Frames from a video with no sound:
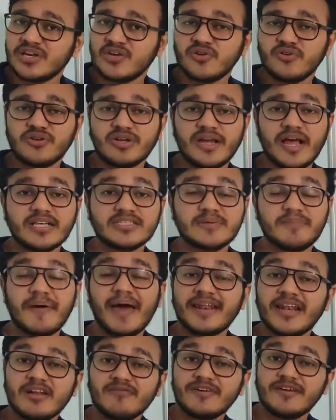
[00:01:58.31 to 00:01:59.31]
it has a
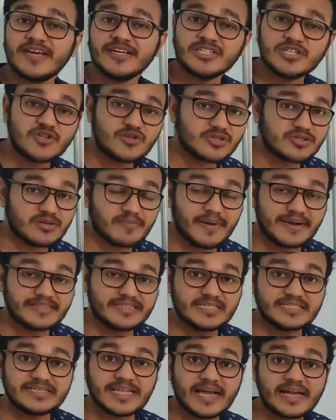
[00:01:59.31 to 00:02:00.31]
parallel venation, you should
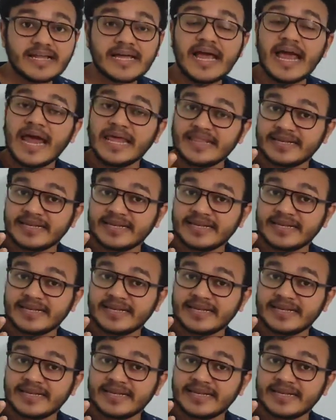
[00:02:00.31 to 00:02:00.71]
mention that.